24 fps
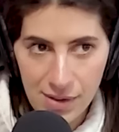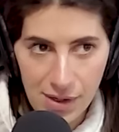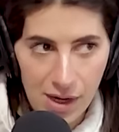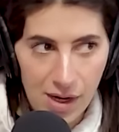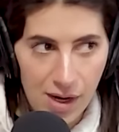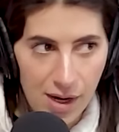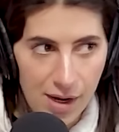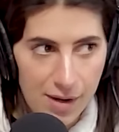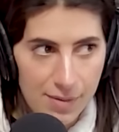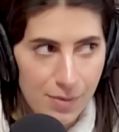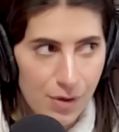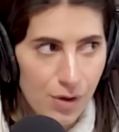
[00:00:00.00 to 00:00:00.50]

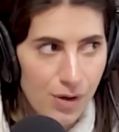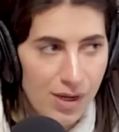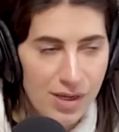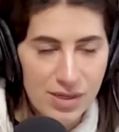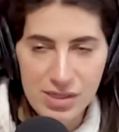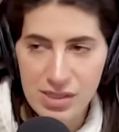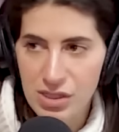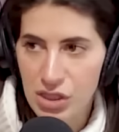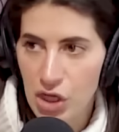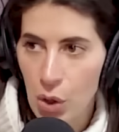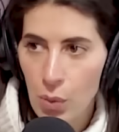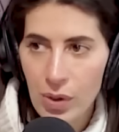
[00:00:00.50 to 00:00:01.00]
Um, or
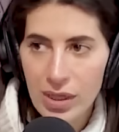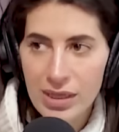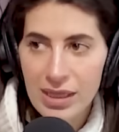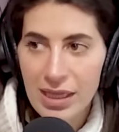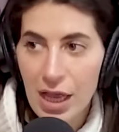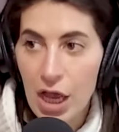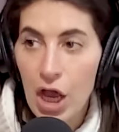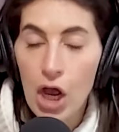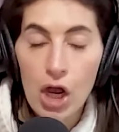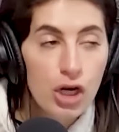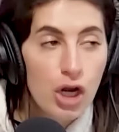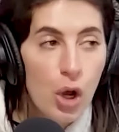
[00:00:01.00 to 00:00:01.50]
else no He's
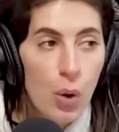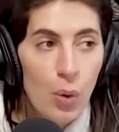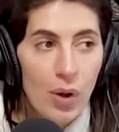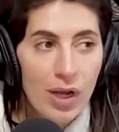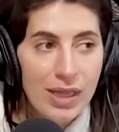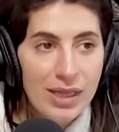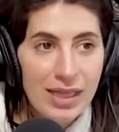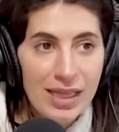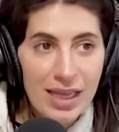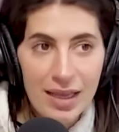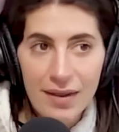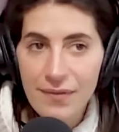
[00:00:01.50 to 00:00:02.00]
one issue, no
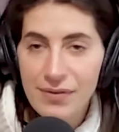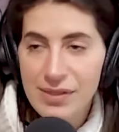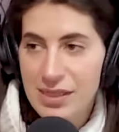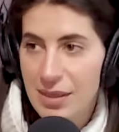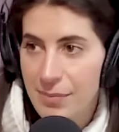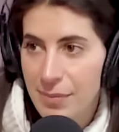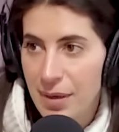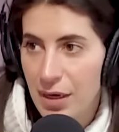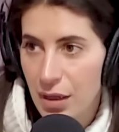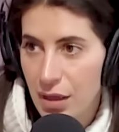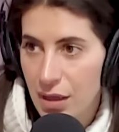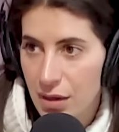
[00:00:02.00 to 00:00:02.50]
yeah. one leaves the
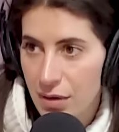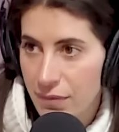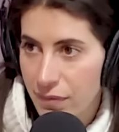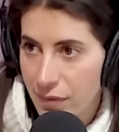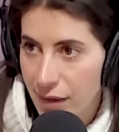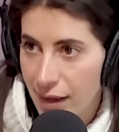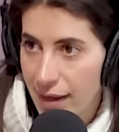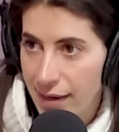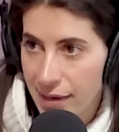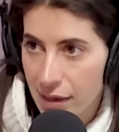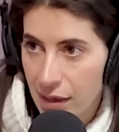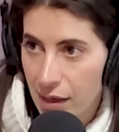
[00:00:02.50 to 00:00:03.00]
middle of
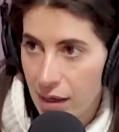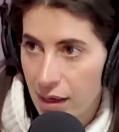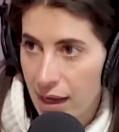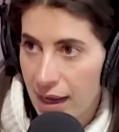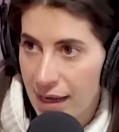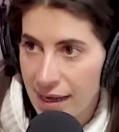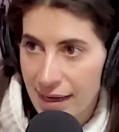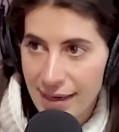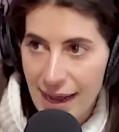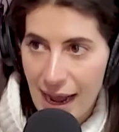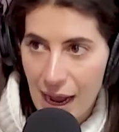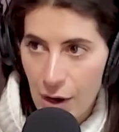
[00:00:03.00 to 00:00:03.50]
like
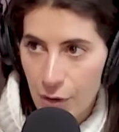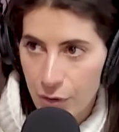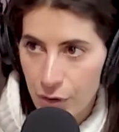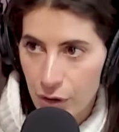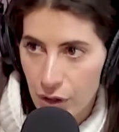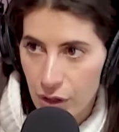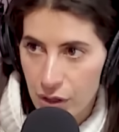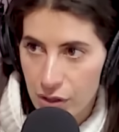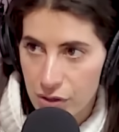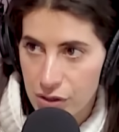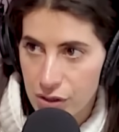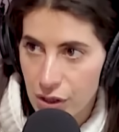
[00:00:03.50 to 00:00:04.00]
an
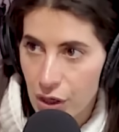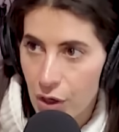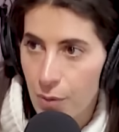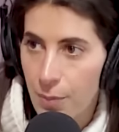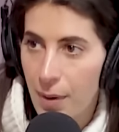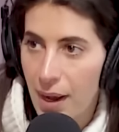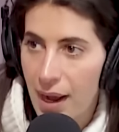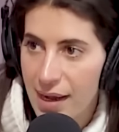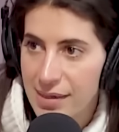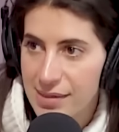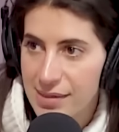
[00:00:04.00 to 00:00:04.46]
encounter to go buy